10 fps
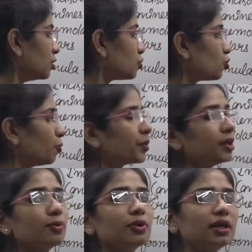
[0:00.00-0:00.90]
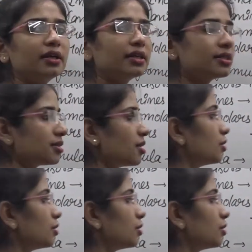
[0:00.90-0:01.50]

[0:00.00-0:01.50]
Two premolar is